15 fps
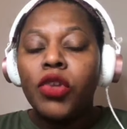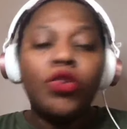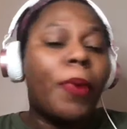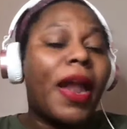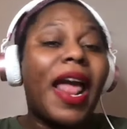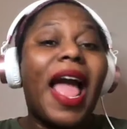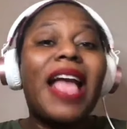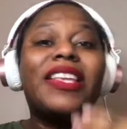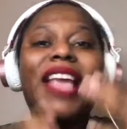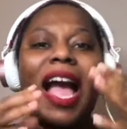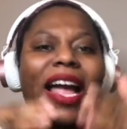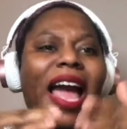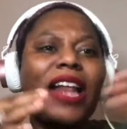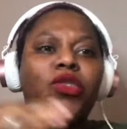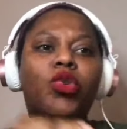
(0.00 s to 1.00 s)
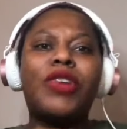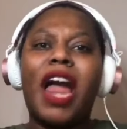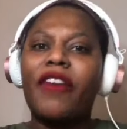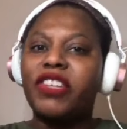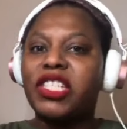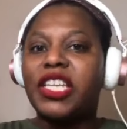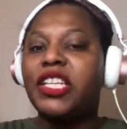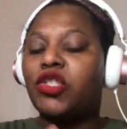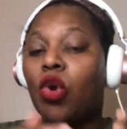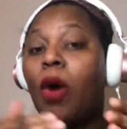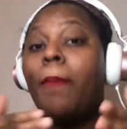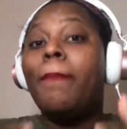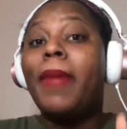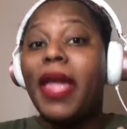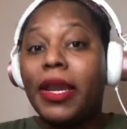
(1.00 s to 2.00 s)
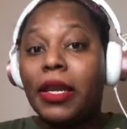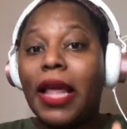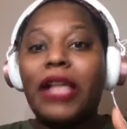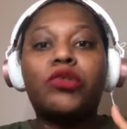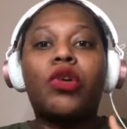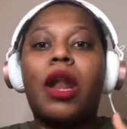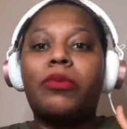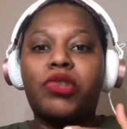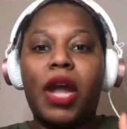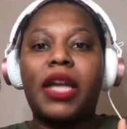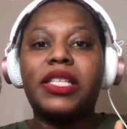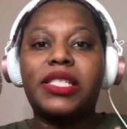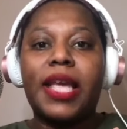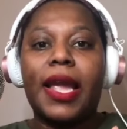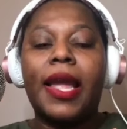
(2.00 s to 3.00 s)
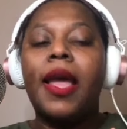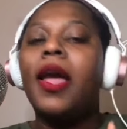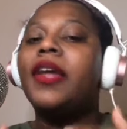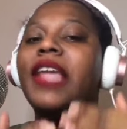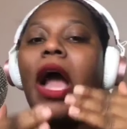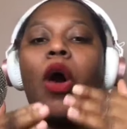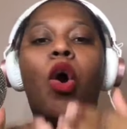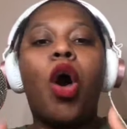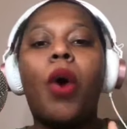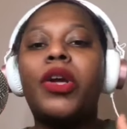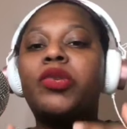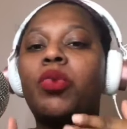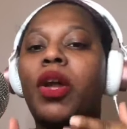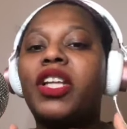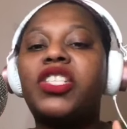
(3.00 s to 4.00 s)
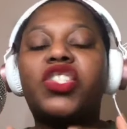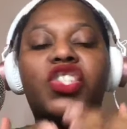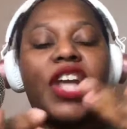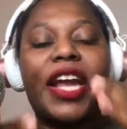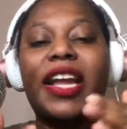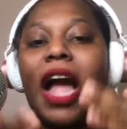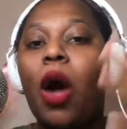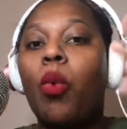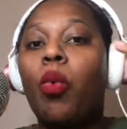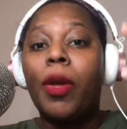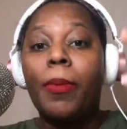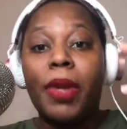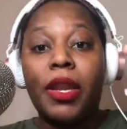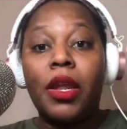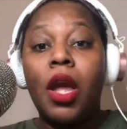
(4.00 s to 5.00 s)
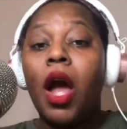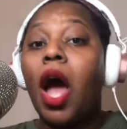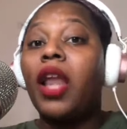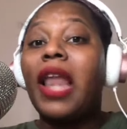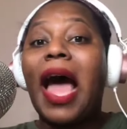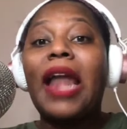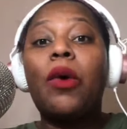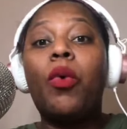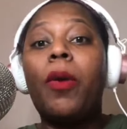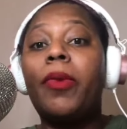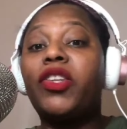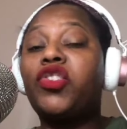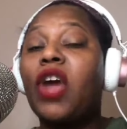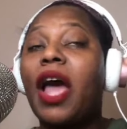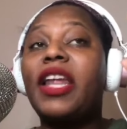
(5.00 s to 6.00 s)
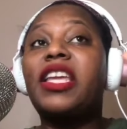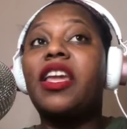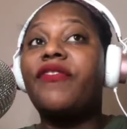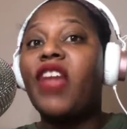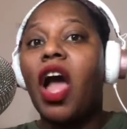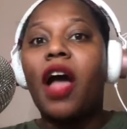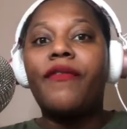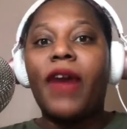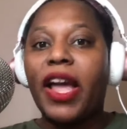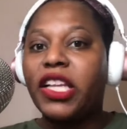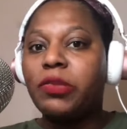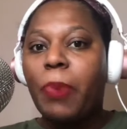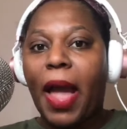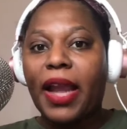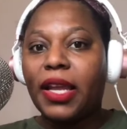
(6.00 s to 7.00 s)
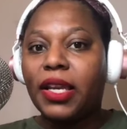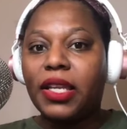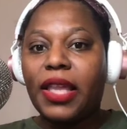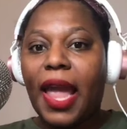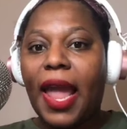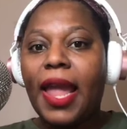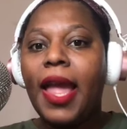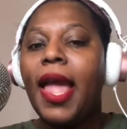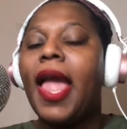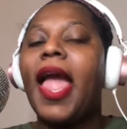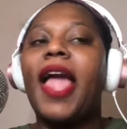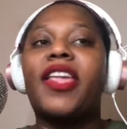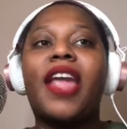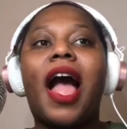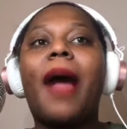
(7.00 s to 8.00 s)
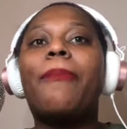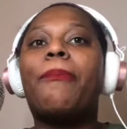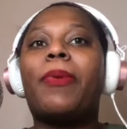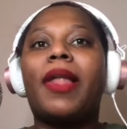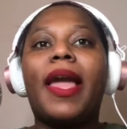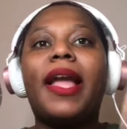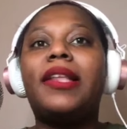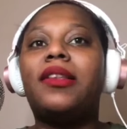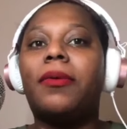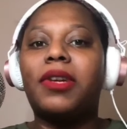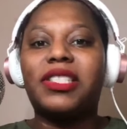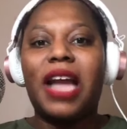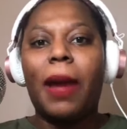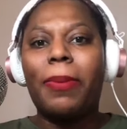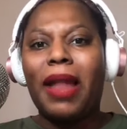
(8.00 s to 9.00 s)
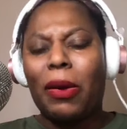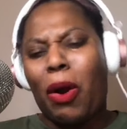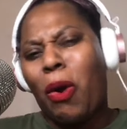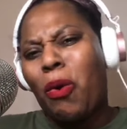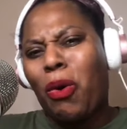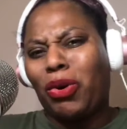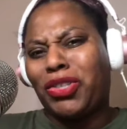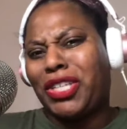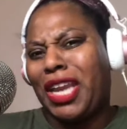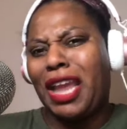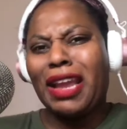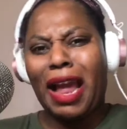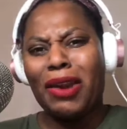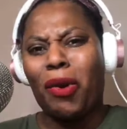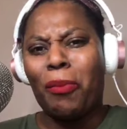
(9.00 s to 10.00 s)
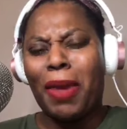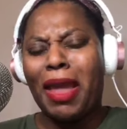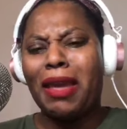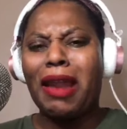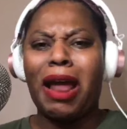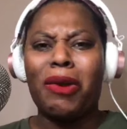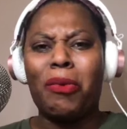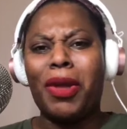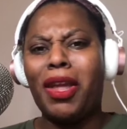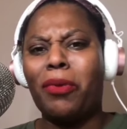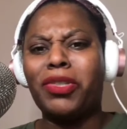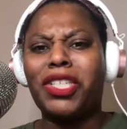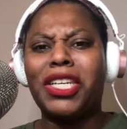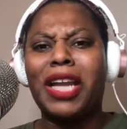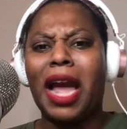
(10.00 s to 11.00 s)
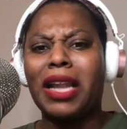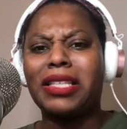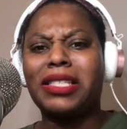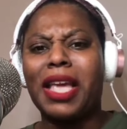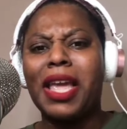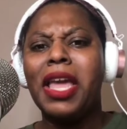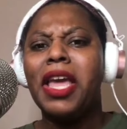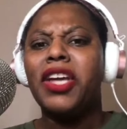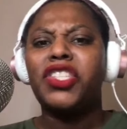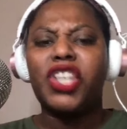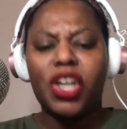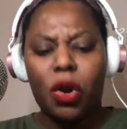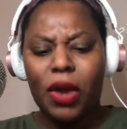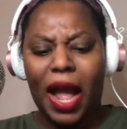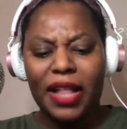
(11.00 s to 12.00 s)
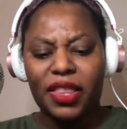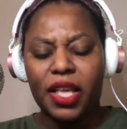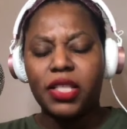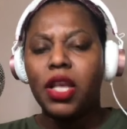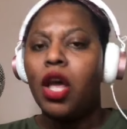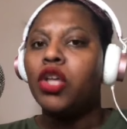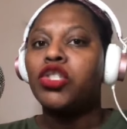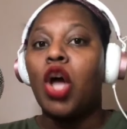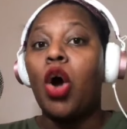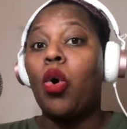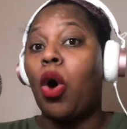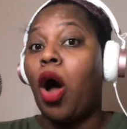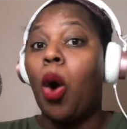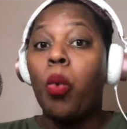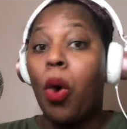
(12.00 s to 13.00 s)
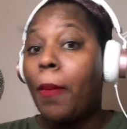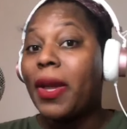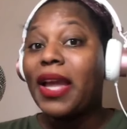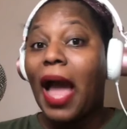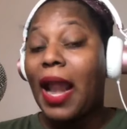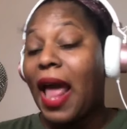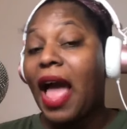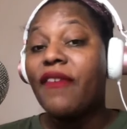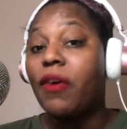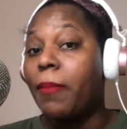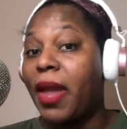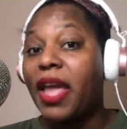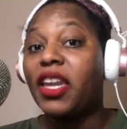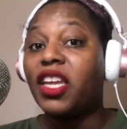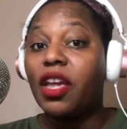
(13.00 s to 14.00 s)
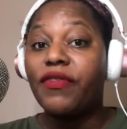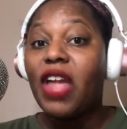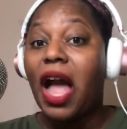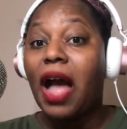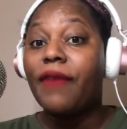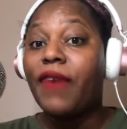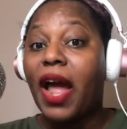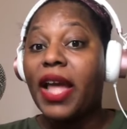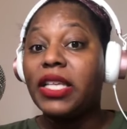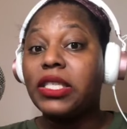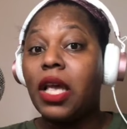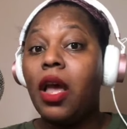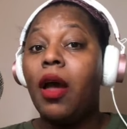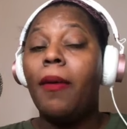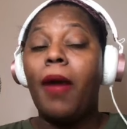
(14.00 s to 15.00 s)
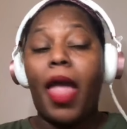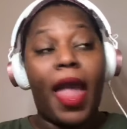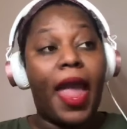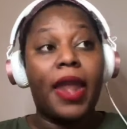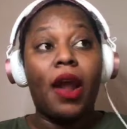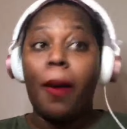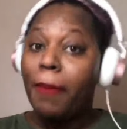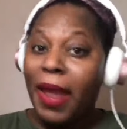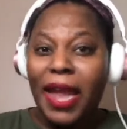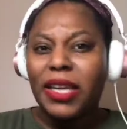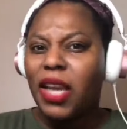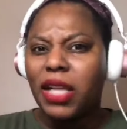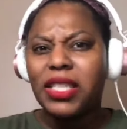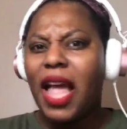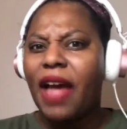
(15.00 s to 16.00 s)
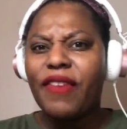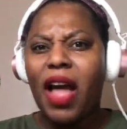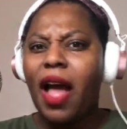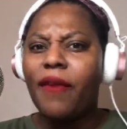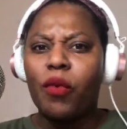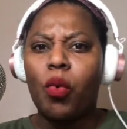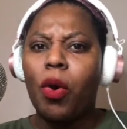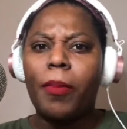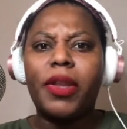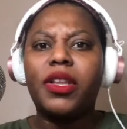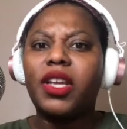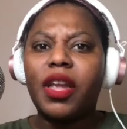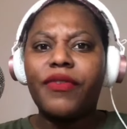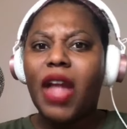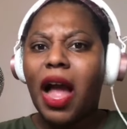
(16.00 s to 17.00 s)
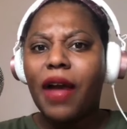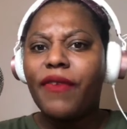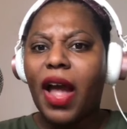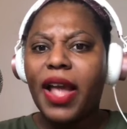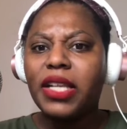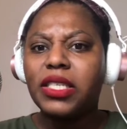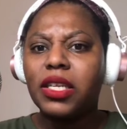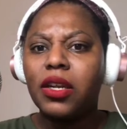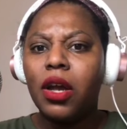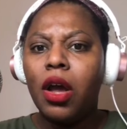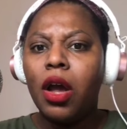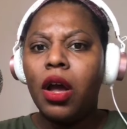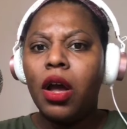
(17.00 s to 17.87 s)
You better, y'all gotta do y'all receipts on men. That's what I'm trying to say. Y'all always want to check women. A lot of women try to give y'all advice back in the day, and y'all played them because y'all be like, oh, she ain't got no man. I don't want to hear what she gotta say. She don't got this. So a woman gotta have a man to give y'all advice, and a man doesn't have a woman to give y'all advice.